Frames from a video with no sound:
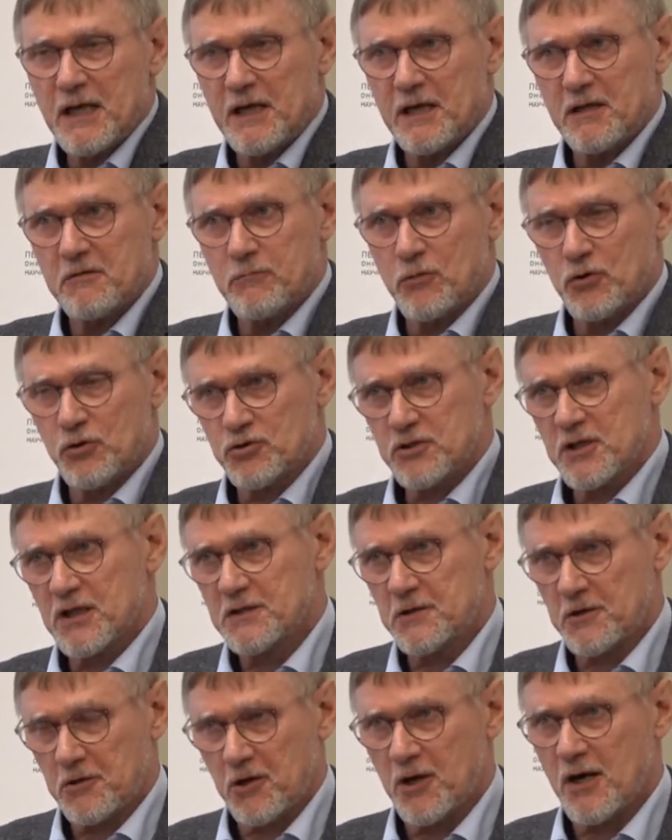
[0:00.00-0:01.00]
than in most
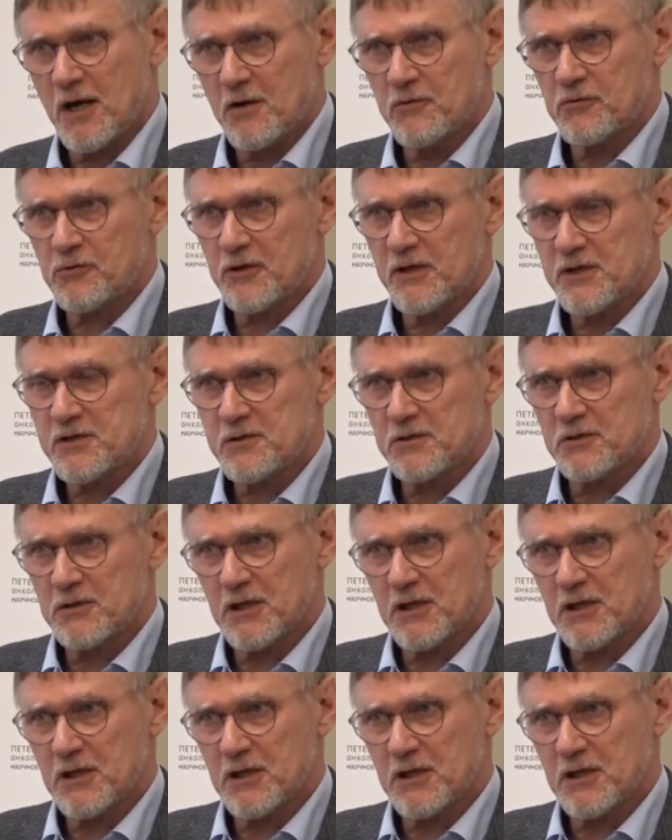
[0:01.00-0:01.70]
other countries, so